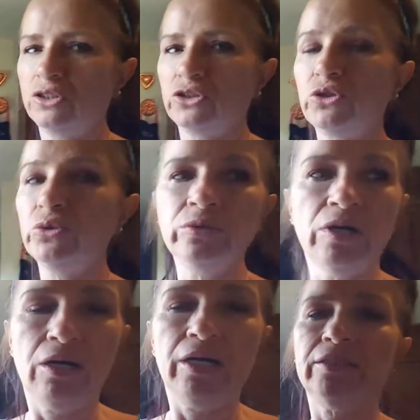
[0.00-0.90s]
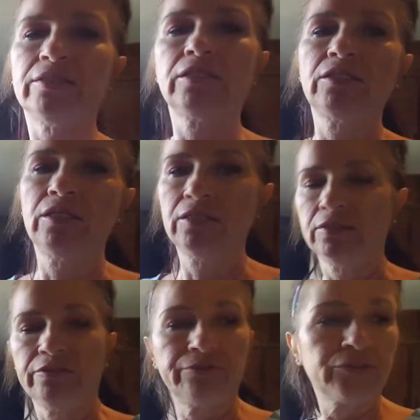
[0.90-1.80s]
Do not
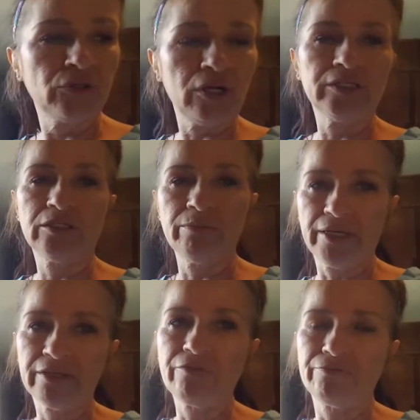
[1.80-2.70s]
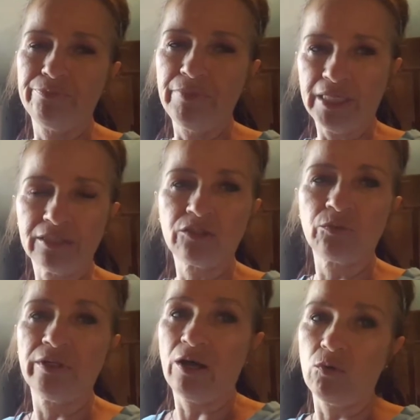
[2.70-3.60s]
try to make meats
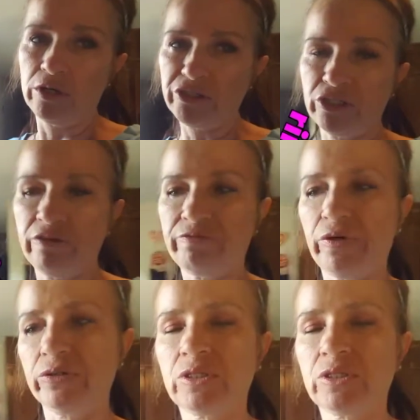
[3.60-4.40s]
without washing it first.